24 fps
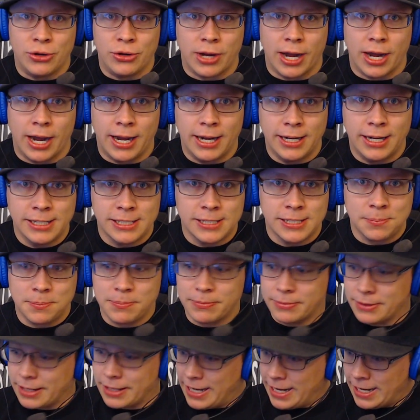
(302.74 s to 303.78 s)
at you guys
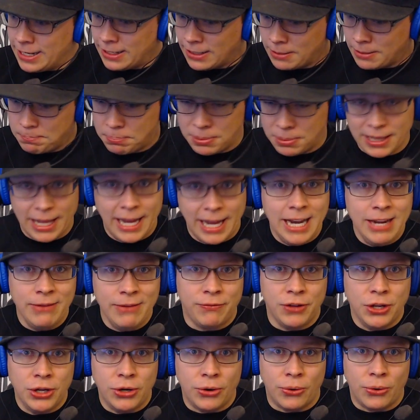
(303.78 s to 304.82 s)
in
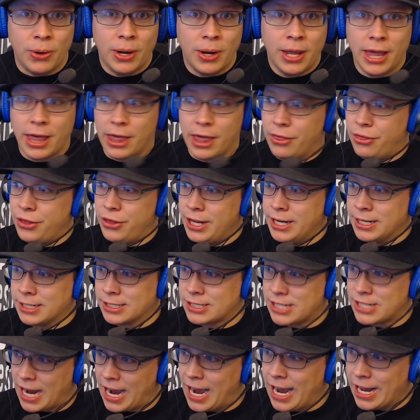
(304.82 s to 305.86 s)
plain view the
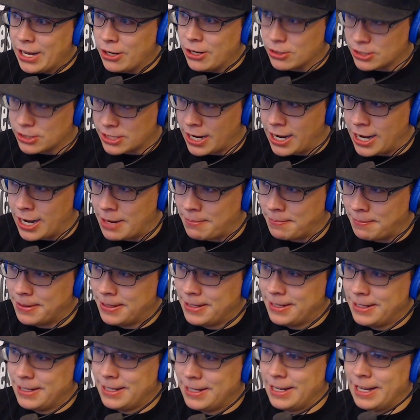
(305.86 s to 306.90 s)
entire time.
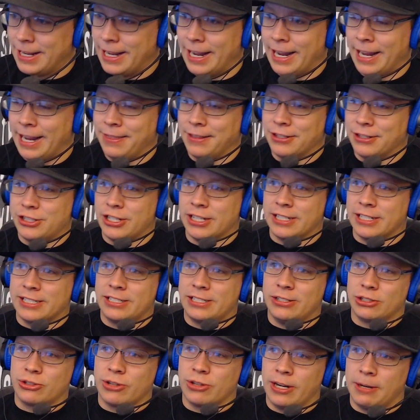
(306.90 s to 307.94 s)
And the chick
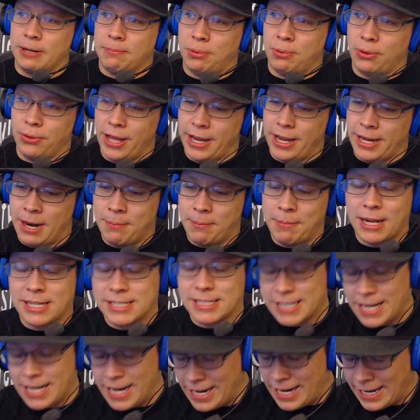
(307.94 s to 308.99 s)
still tried to pull that. And I'm
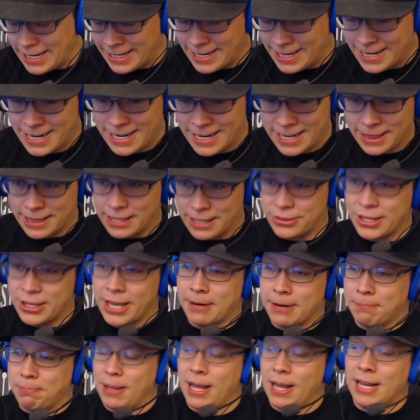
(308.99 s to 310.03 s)
not saying that
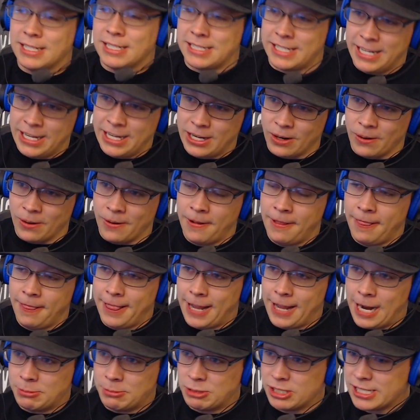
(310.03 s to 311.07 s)
that applies here.
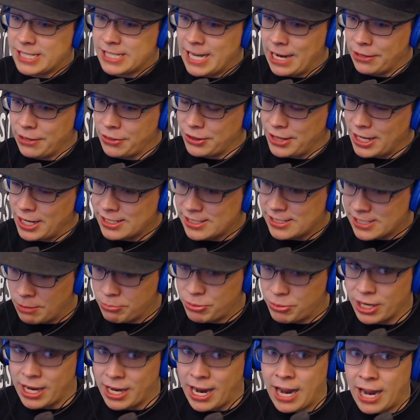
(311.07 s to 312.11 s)
I'm just saying that that's
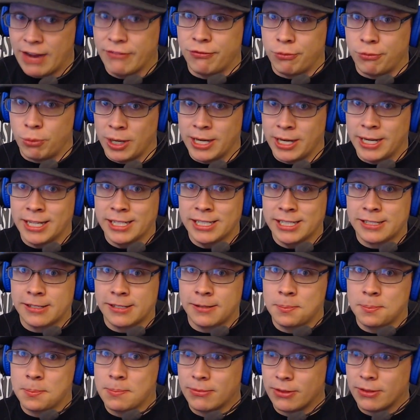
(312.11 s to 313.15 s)
something I've
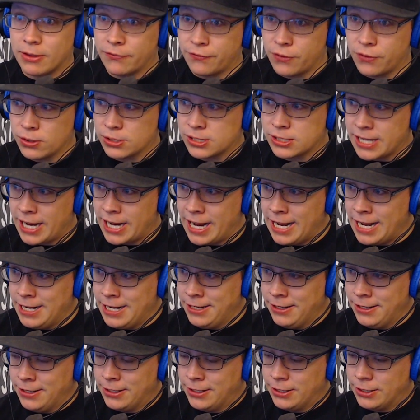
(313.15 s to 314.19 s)
witnessed
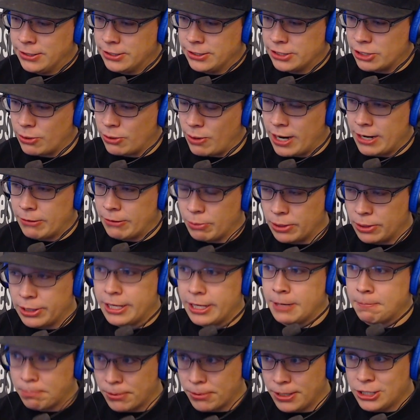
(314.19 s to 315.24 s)
firsthand. So I
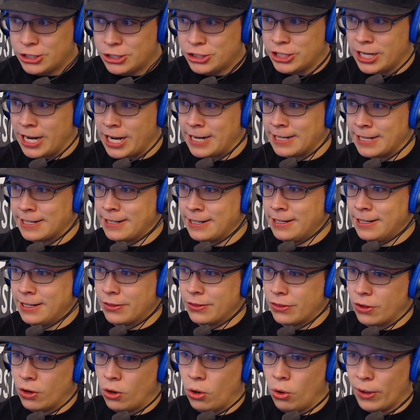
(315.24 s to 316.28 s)
really appreciate
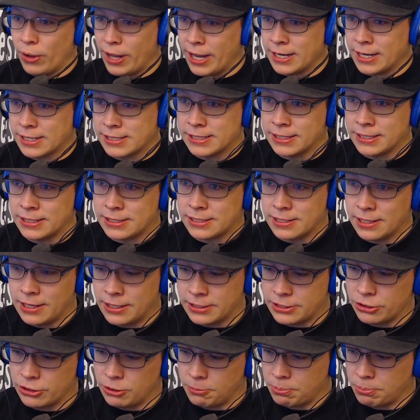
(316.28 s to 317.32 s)
the whole innocent
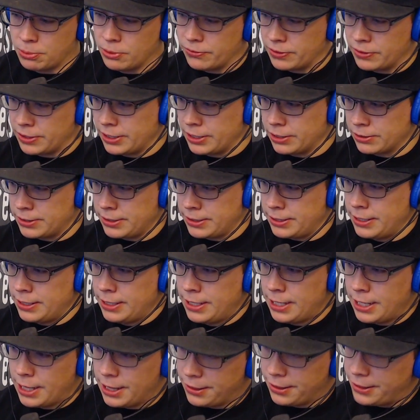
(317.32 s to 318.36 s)
until proven guilty.
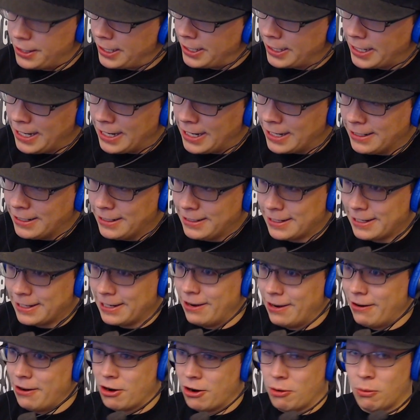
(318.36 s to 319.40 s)
Then again,
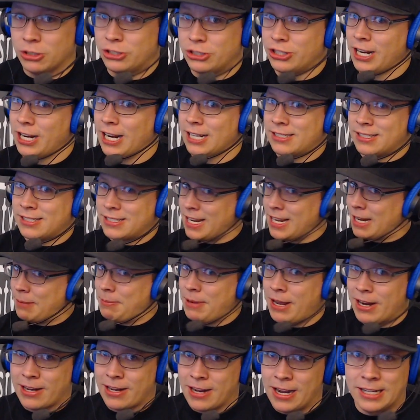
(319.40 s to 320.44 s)
you know, I don't want you guys to take
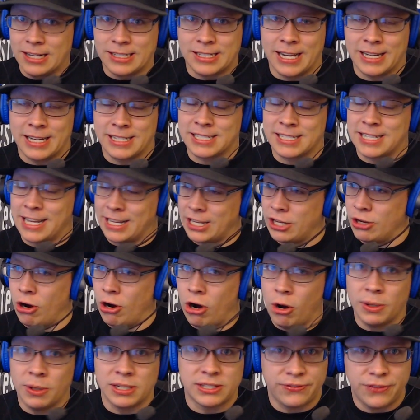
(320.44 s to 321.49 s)
me out of context like you
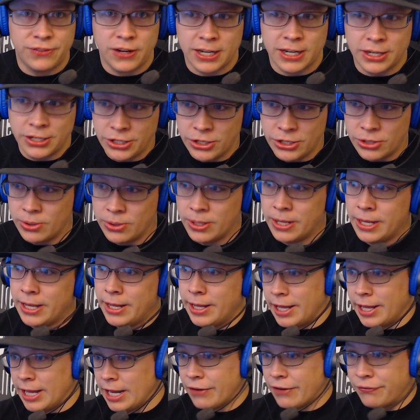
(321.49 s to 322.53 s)
always fucking do.
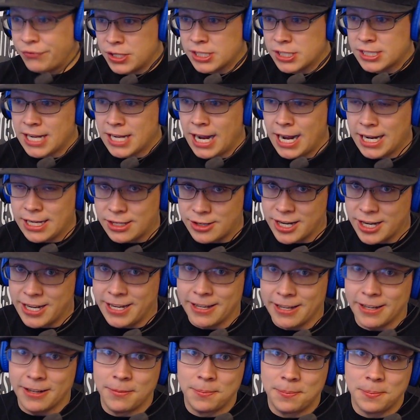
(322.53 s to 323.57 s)
If this guy
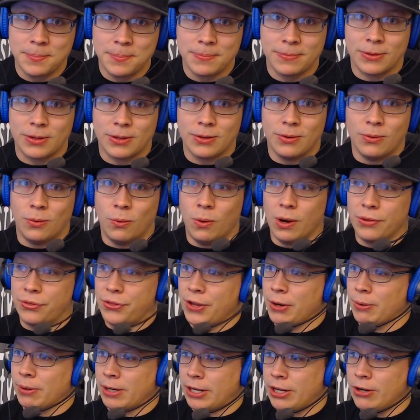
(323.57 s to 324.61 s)
did
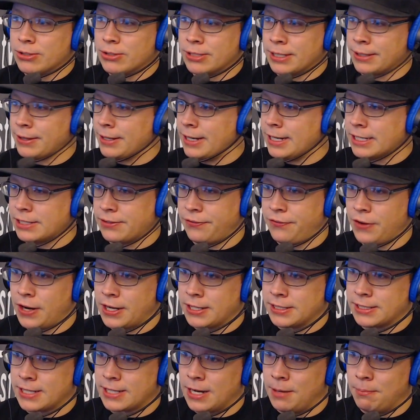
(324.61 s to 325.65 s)
what they're accusing, then he's a
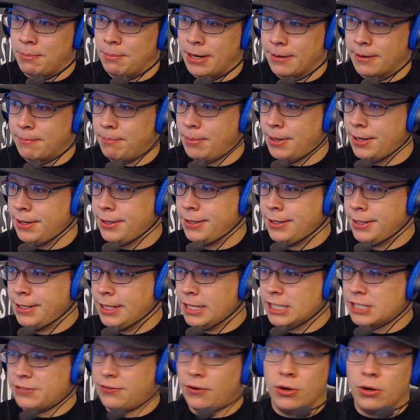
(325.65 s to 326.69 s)
fucking scumbag. But
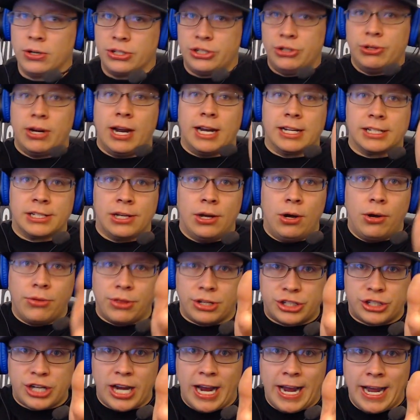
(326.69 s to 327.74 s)
as far as you guys know,
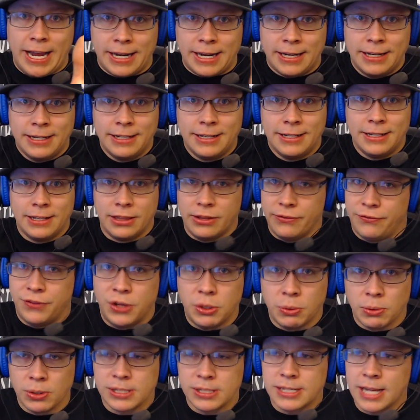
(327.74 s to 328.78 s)
the chat, the
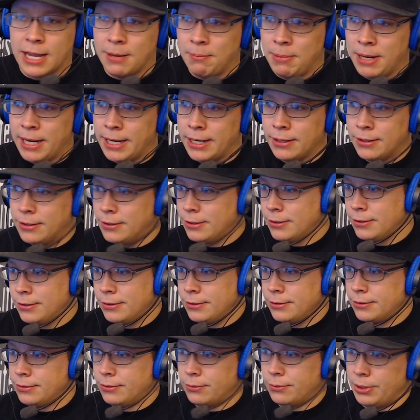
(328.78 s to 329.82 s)
viewers, and me,
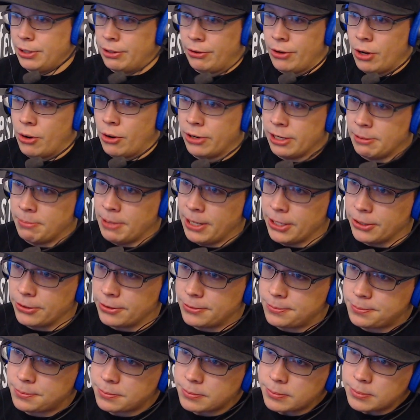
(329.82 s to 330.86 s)
we don't know any
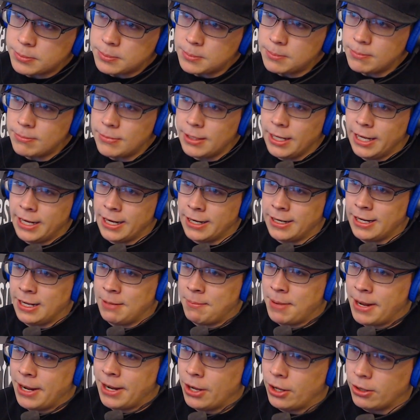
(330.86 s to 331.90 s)
better. In an
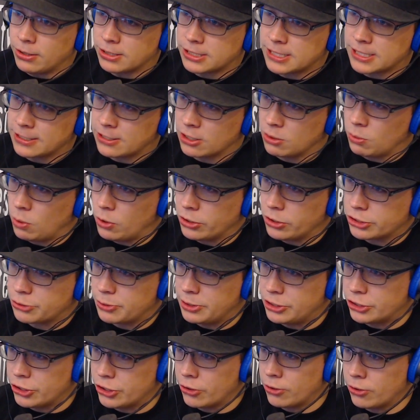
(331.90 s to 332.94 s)
email sent to the Wall
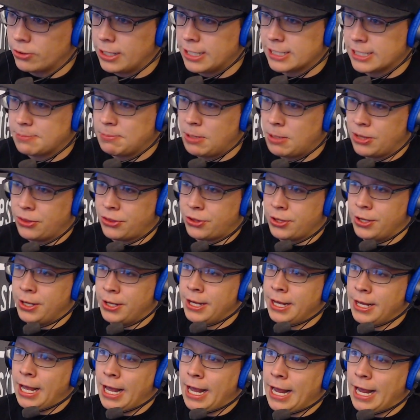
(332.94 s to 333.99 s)
Street Journal last month,
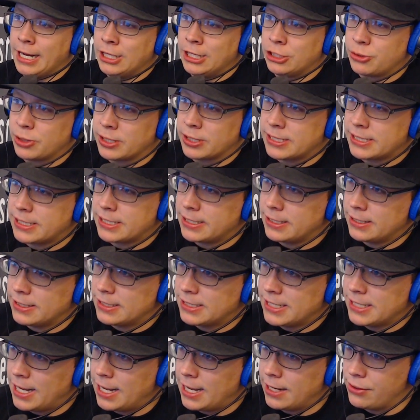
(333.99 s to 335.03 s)
Hendrix
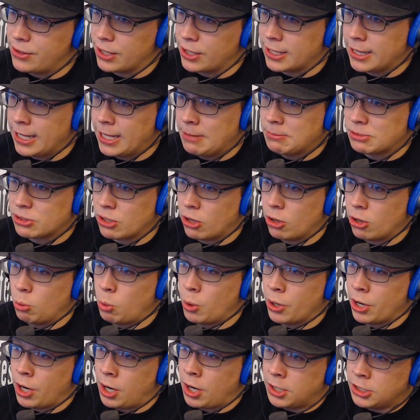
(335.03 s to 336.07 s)
said the claims are
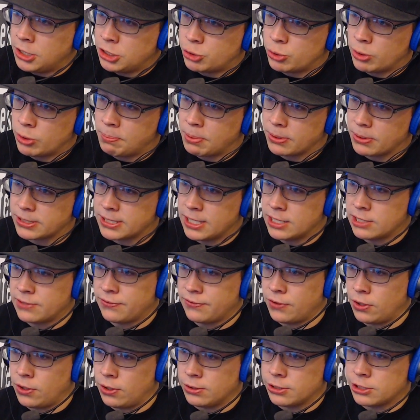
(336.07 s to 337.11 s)

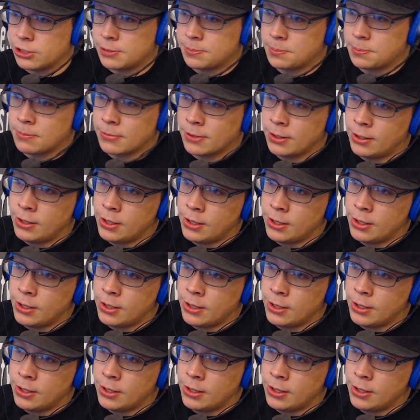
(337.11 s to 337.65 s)
100% false.